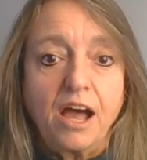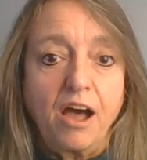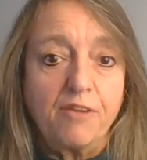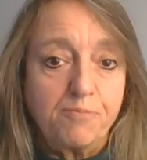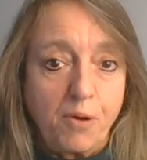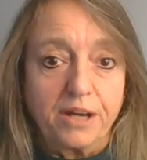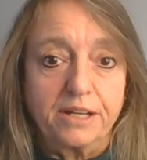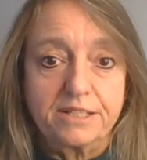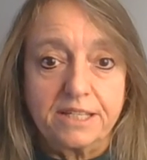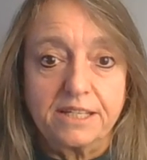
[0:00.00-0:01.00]
of
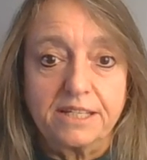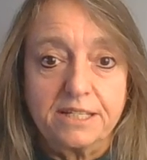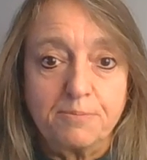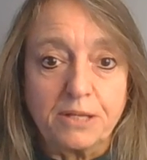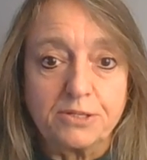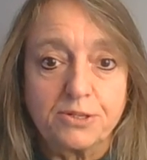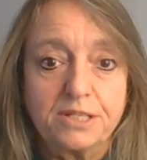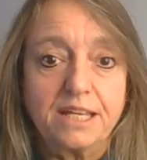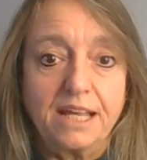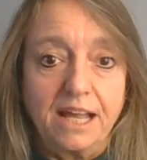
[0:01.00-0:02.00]
products at the
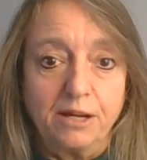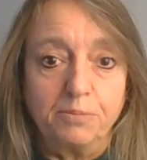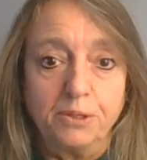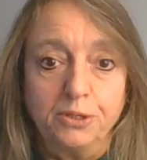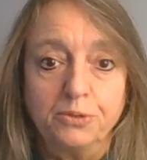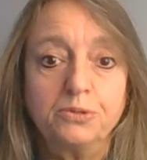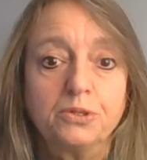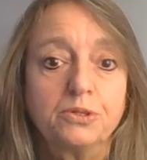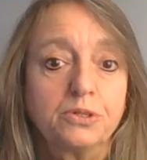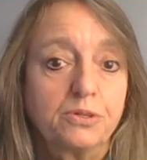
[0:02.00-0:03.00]
dispensaries that help you
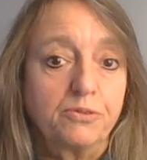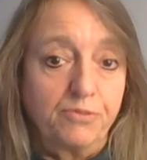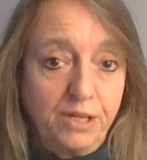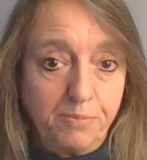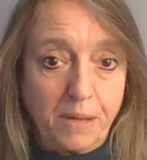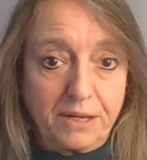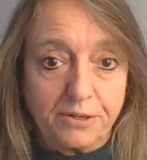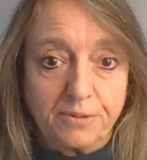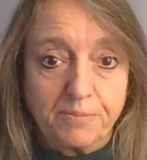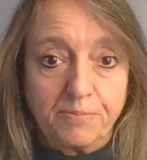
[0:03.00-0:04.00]
feel better.